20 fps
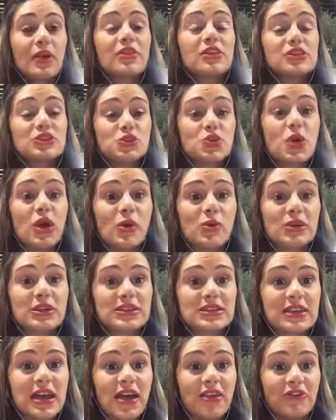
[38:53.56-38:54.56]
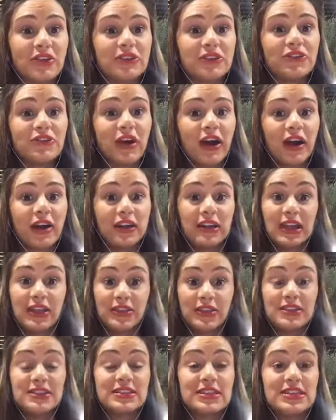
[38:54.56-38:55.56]
to ourselves and find. And
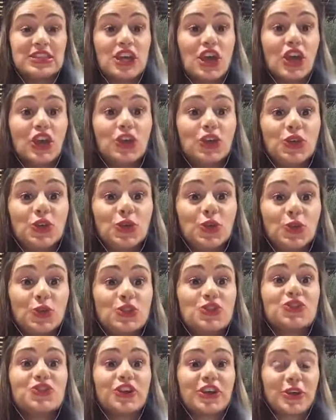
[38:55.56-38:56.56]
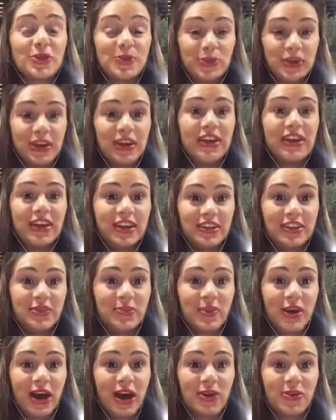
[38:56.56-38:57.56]
this is huge, very big inner
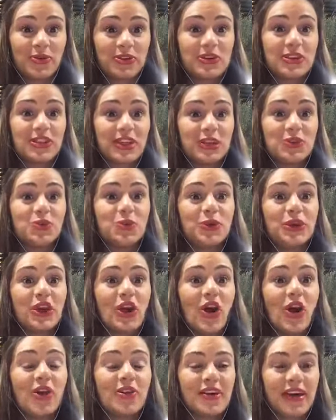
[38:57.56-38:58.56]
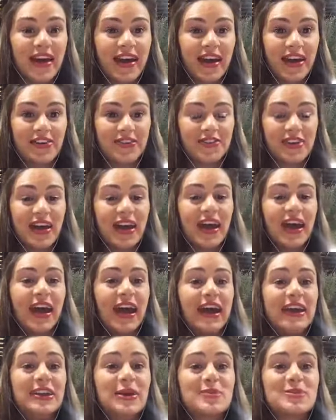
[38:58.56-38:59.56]
power that we all have.
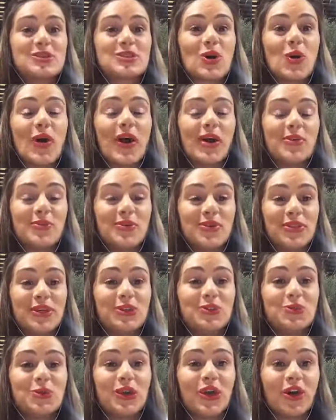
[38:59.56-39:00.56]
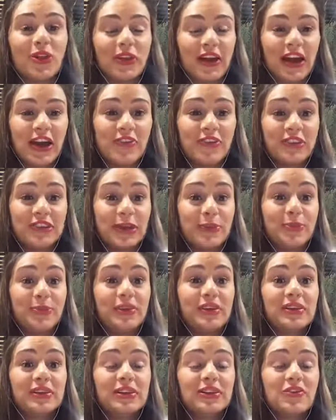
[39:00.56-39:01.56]
And I'm so happy that we all have, and I
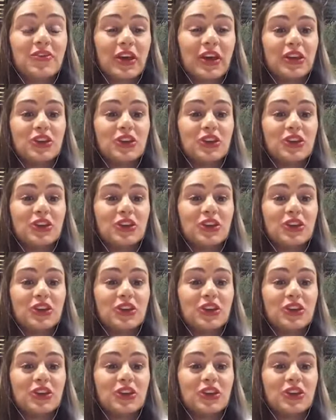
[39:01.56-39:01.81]
believe that